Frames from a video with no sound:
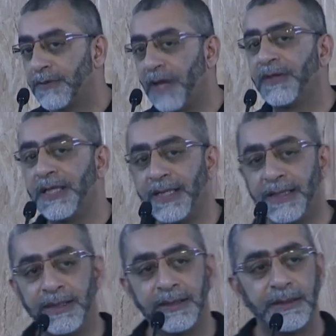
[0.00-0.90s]

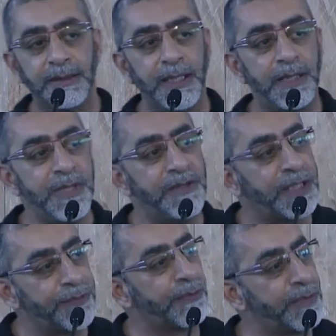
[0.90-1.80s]
Translated, it means
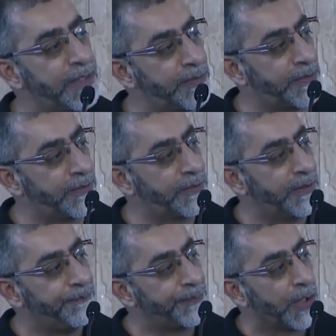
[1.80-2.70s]
gift of the givers.
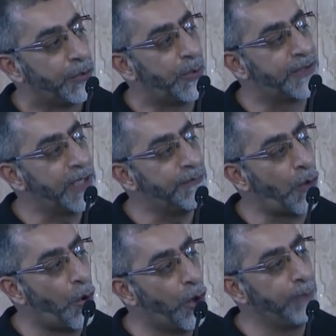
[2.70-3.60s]
You will serve
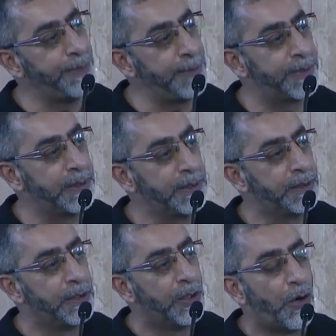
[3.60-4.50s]
all people
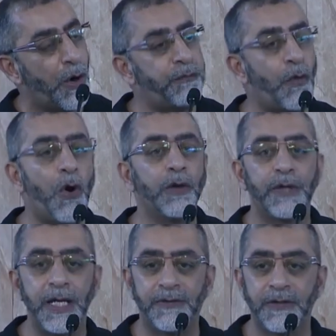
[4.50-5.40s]
of all
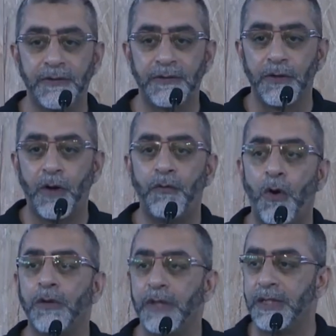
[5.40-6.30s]
races, of
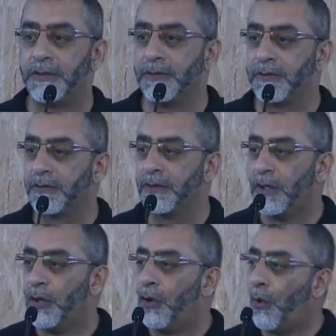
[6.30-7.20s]
all religions,
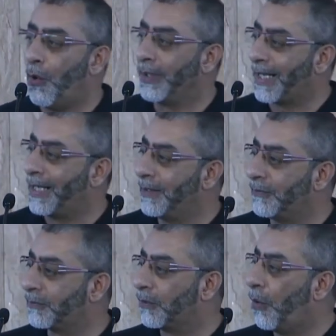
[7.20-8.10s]
all
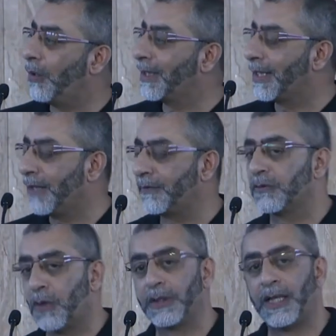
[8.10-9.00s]
colors, all
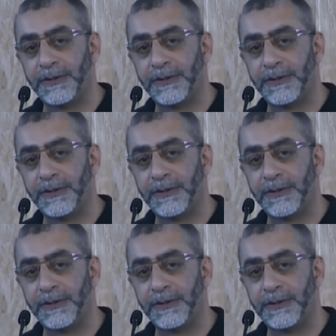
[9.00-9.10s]
classes, all